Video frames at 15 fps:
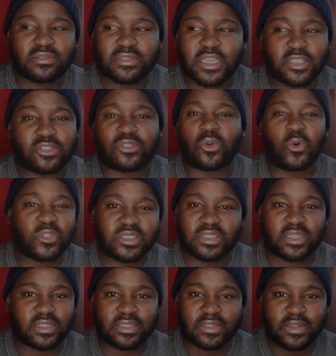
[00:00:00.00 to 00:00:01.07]

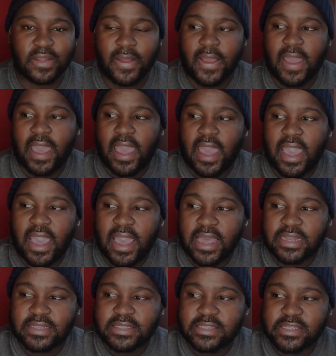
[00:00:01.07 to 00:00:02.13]
exhausted.
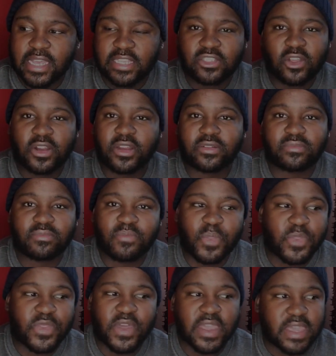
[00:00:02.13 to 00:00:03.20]
And I started
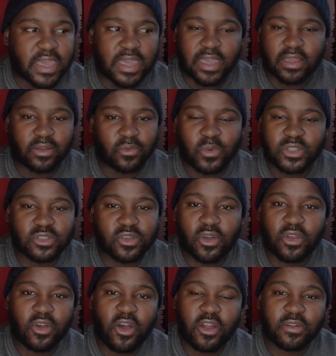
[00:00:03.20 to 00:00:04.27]
thinking, what's
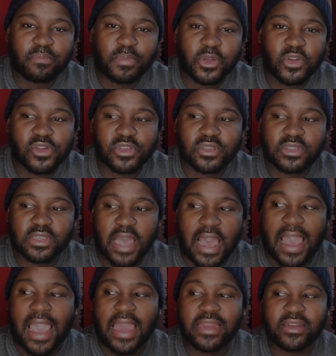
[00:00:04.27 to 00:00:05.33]
going on? Because I
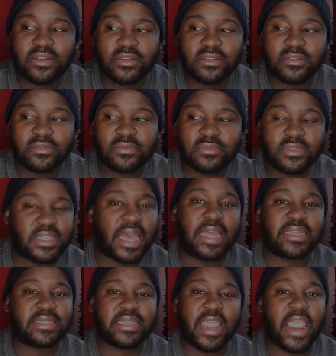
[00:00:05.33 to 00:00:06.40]
hadn't
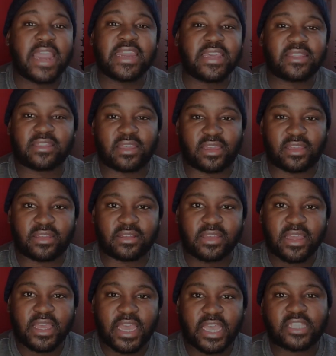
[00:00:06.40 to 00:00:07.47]
done anything
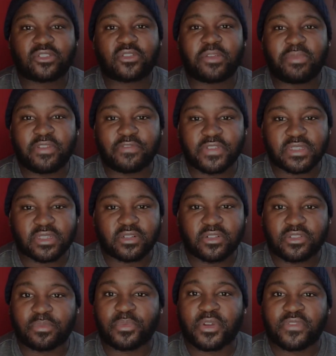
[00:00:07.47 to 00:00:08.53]
extremely physical
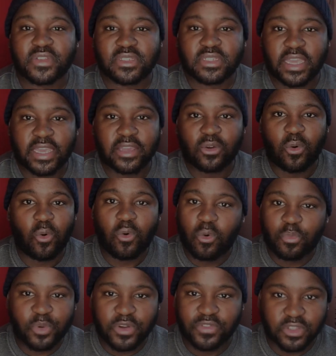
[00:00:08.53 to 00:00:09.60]
the previous day or
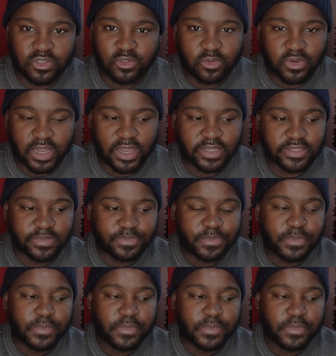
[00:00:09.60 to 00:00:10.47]
previous 2 days.